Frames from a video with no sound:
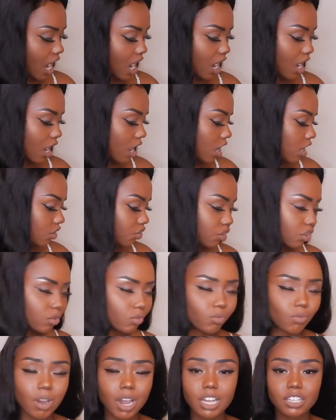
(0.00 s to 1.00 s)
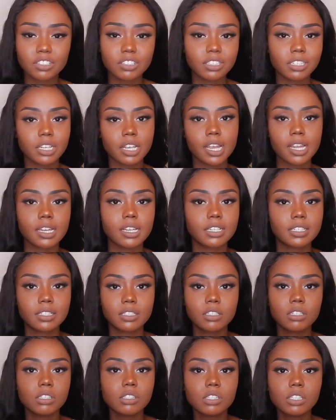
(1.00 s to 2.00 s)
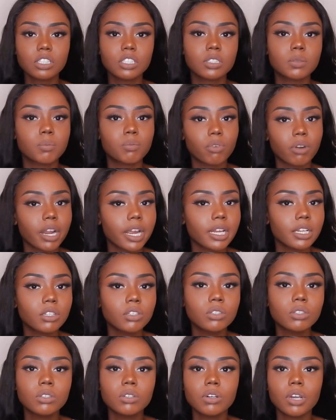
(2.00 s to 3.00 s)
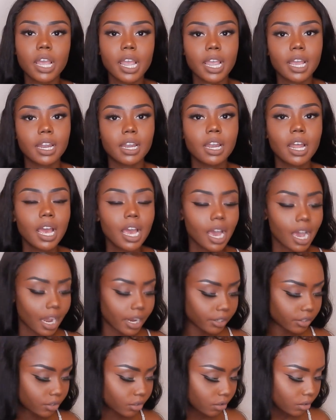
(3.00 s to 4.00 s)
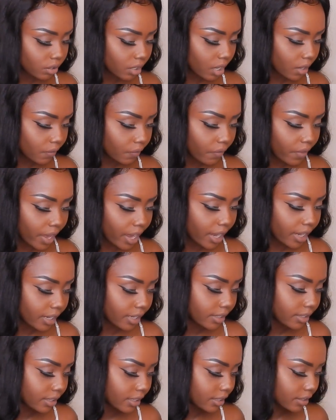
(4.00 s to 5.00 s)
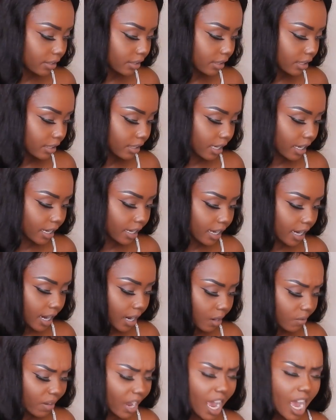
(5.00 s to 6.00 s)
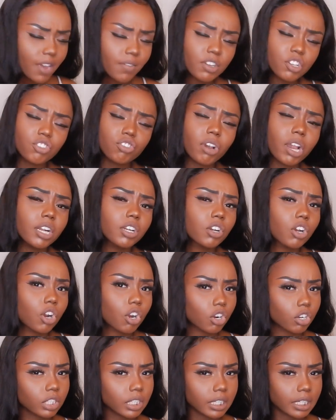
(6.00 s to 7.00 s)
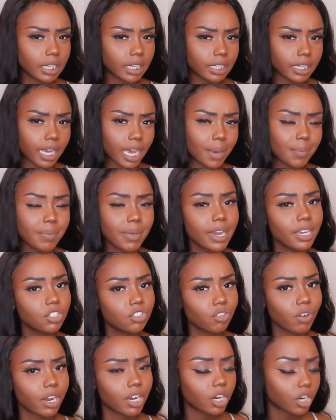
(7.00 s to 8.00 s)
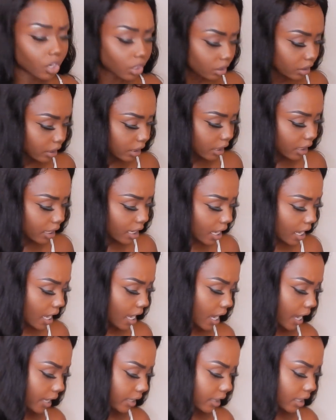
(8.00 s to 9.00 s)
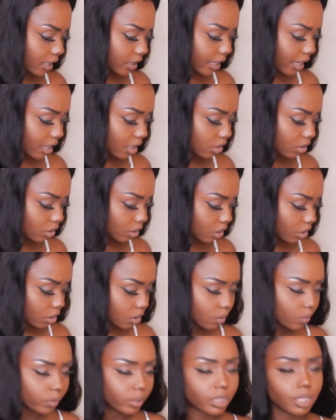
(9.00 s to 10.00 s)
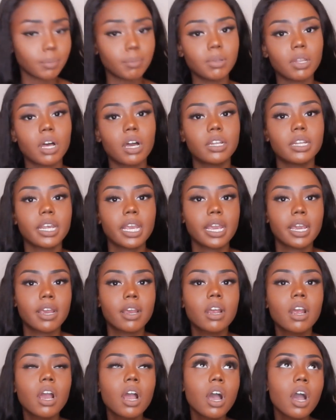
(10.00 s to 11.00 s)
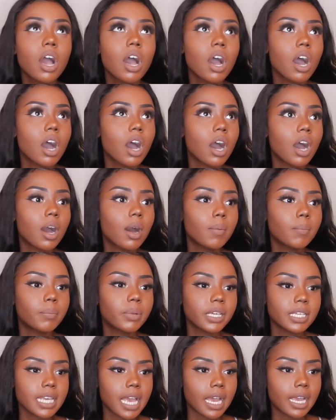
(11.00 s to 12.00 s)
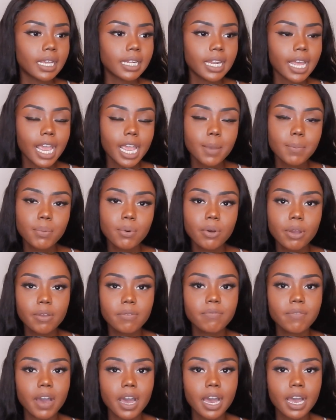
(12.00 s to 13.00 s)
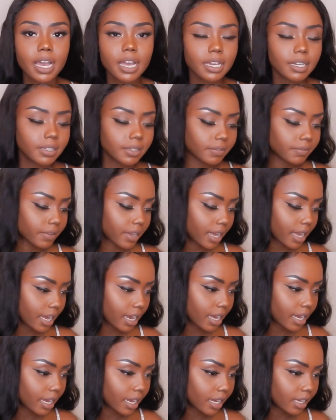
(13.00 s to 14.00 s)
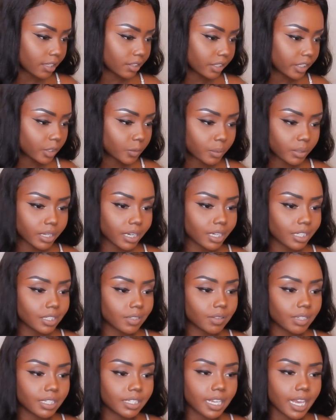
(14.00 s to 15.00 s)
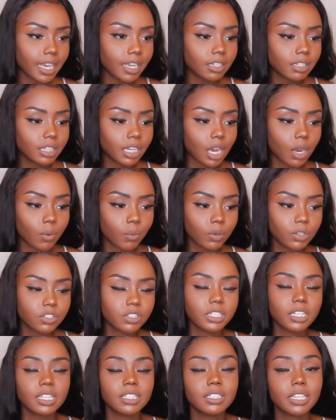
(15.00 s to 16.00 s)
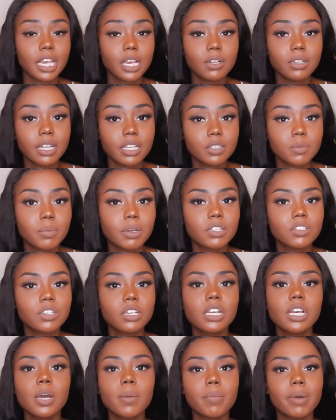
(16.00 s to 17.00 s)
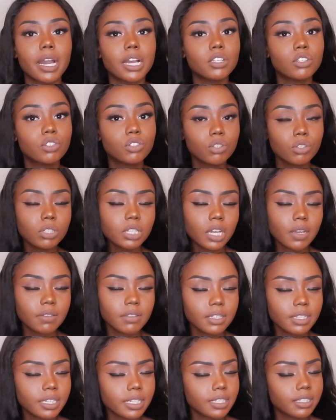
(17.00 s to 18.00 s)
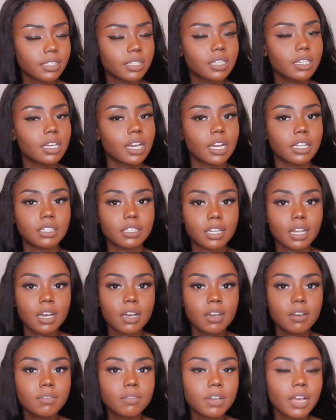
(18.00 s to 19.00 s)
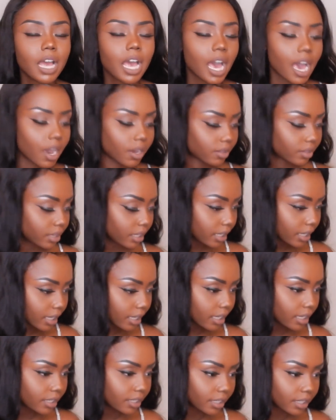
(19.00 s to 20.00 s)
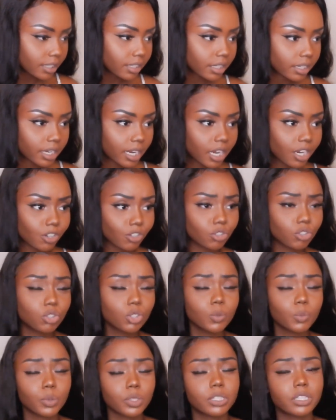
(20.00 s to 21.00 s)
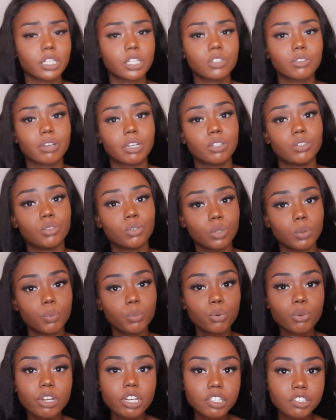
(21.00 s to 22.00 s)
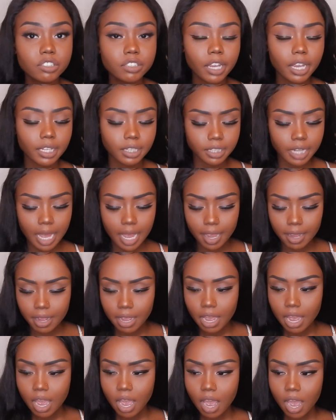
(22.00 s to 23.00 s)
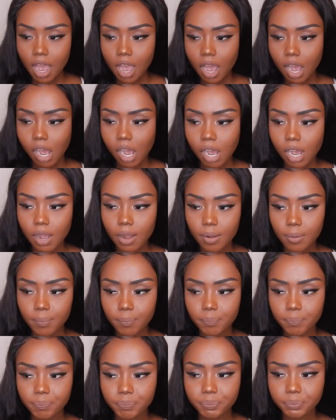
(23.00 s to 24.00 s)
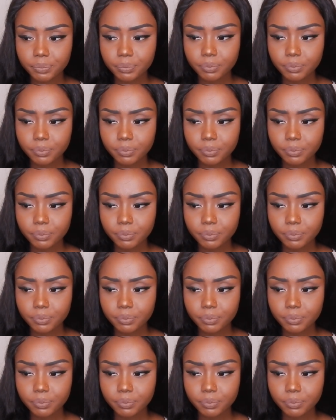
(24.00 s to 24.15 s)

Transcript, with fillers: uh just wash it and it still looks brand new, and I do love that it's easy to take care of. I haven't tried curling it yet. I might try curling it. I think that'll look cute with the blonde hair. Um, but yeah, an eight point five, uh, just because of the tangling. I wish it didn't tangle as much, but I do love the density. I love how thick it is. Indian hair is super thick, so I do appreciate that. Um,